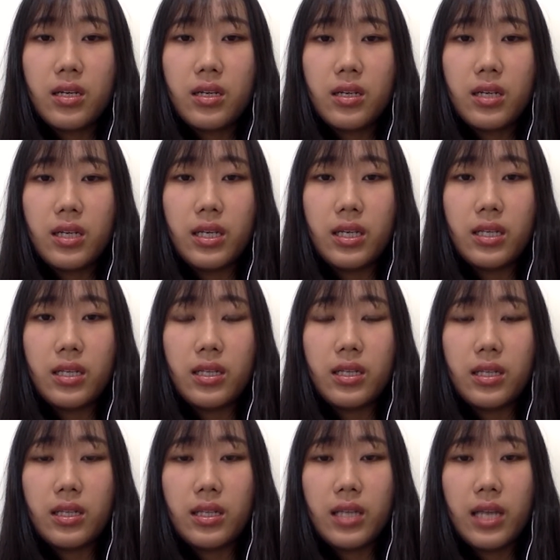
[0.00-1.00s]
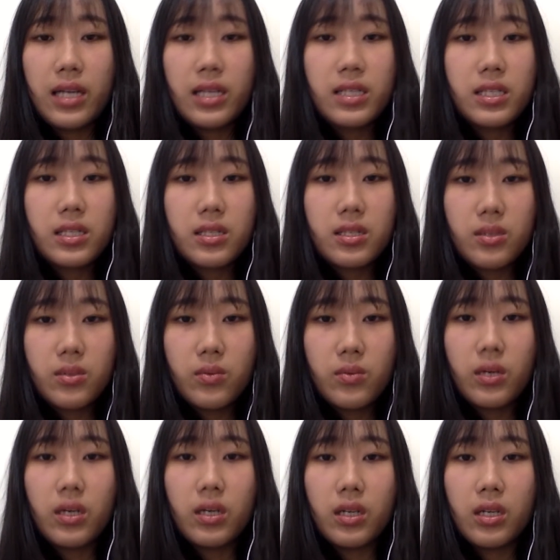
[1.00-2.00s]
In
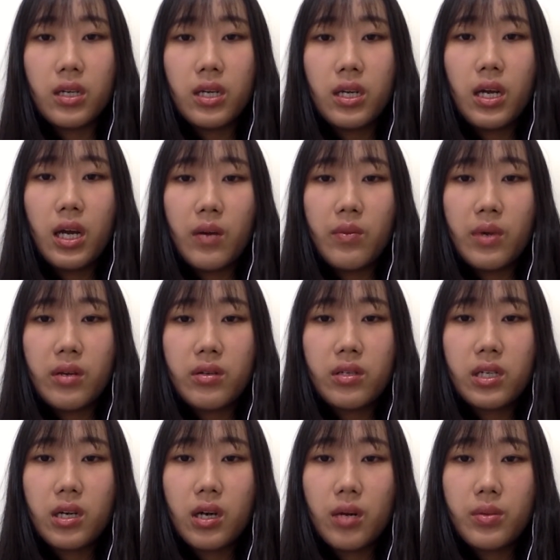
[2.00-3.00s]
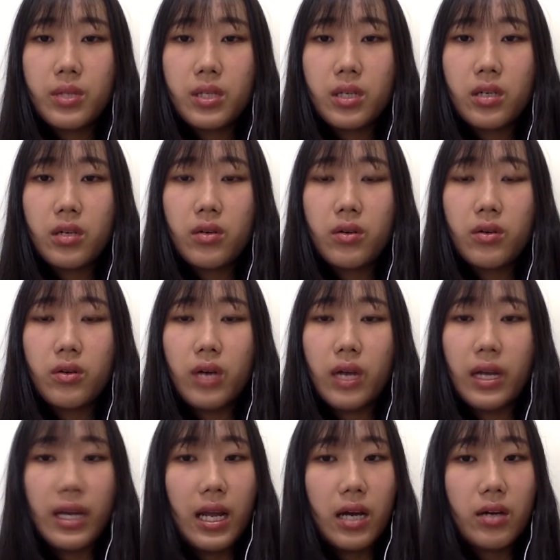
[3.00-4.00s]
1961, American Optical
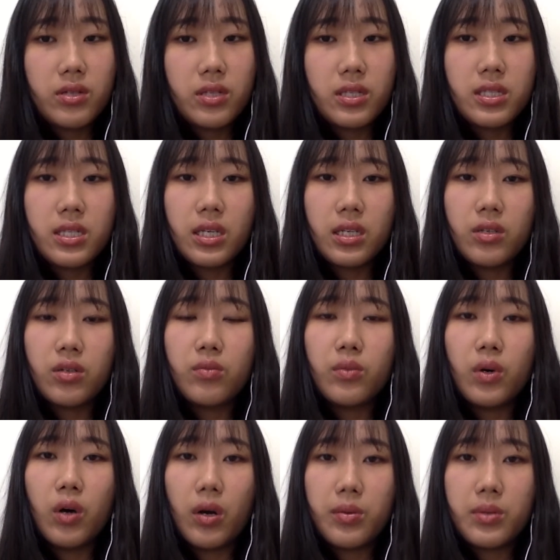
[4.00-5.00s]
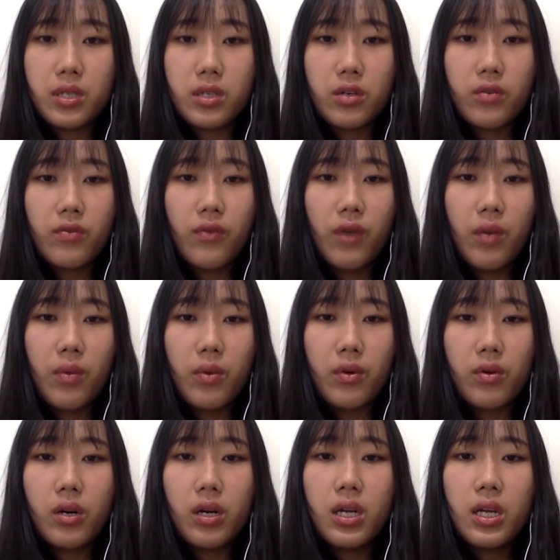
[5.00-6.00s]
announced the single-mode optical
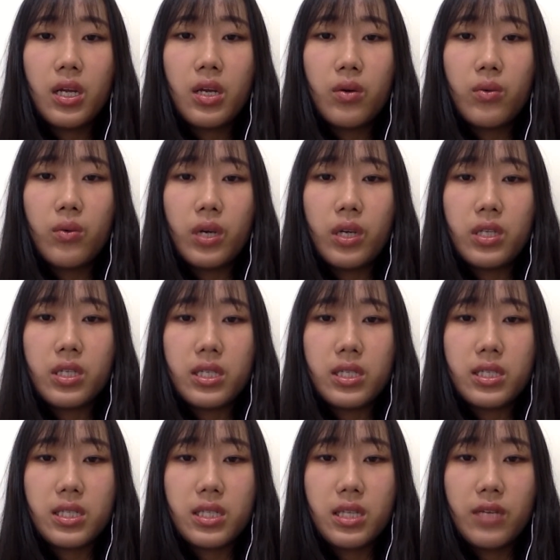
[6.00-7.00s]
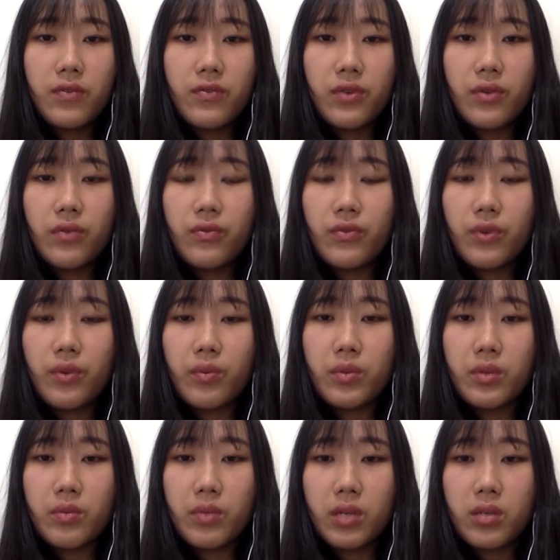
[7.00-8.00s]
fiber, which is different from
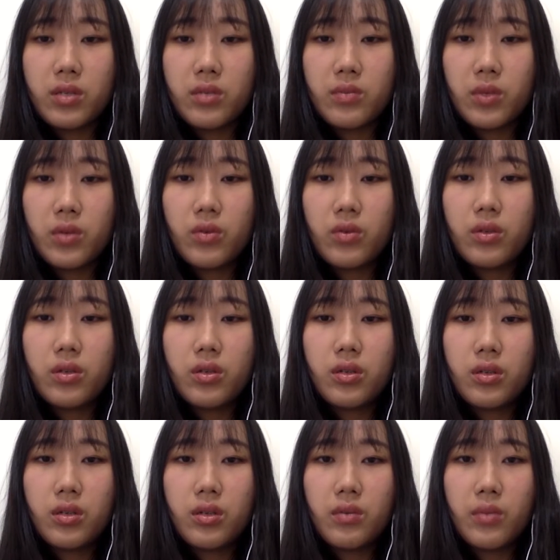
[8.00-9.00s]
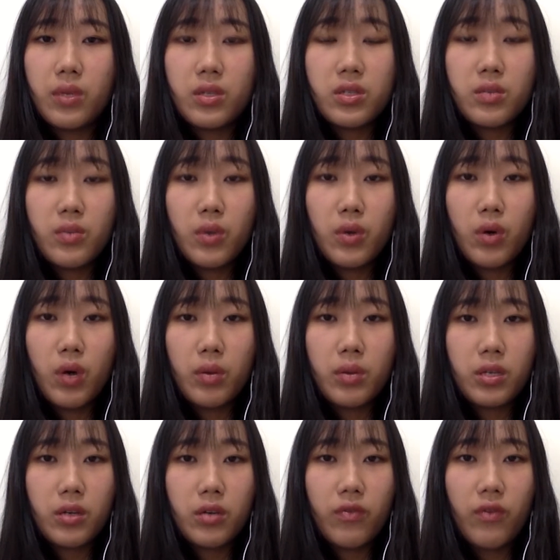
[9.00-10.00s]
the multimode. Multimode
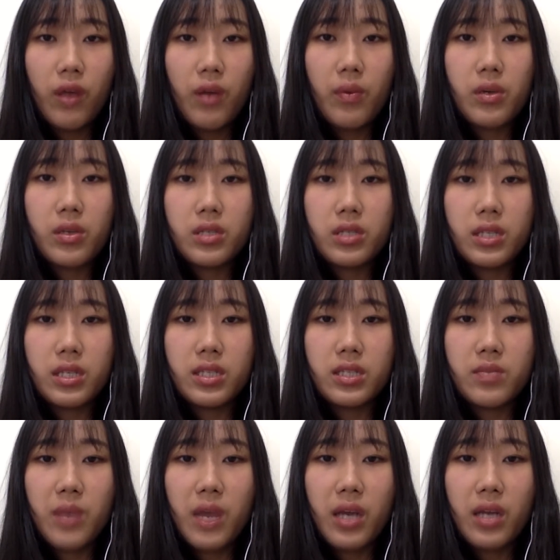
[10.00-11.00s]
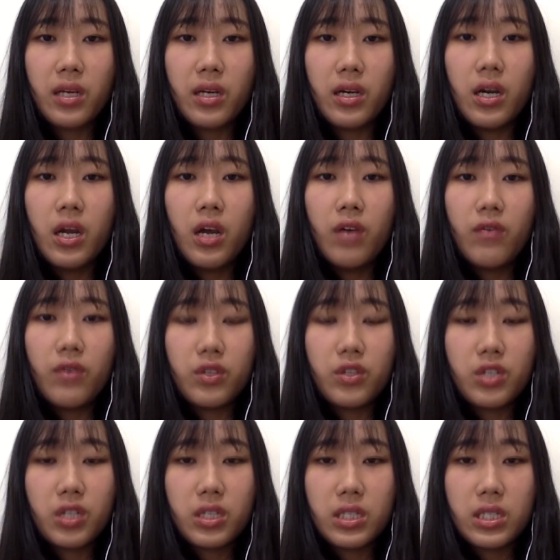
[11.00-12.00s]
optical fibers is better for
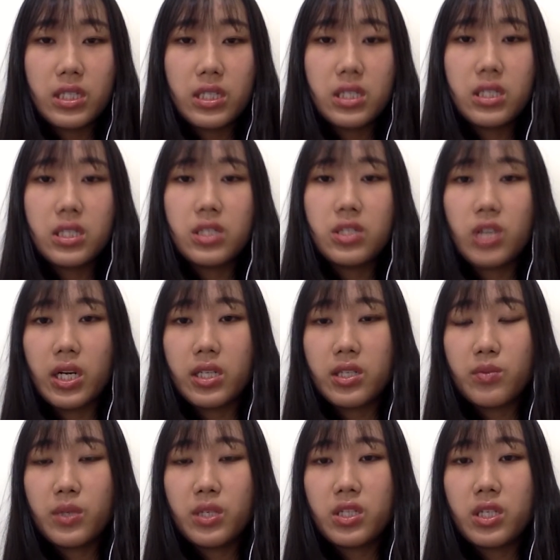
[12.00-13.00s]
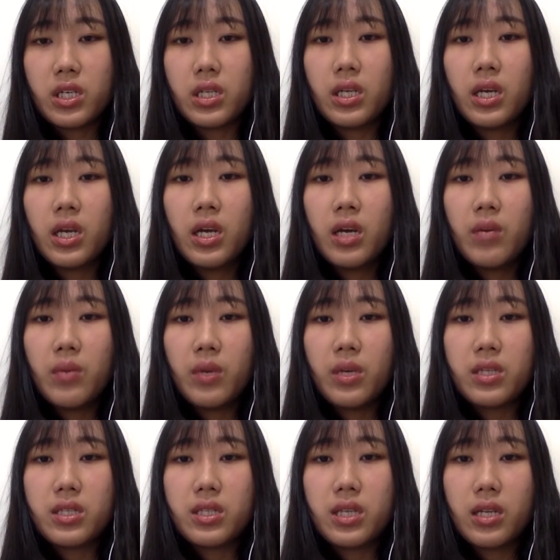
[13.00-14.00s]
short-distance transmission, but
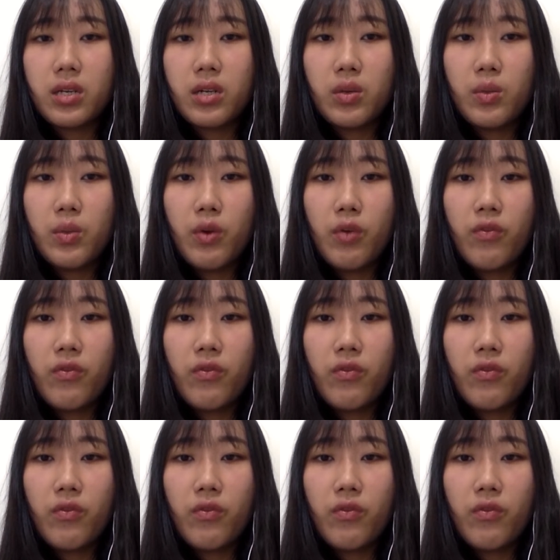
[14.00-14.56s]
single-mode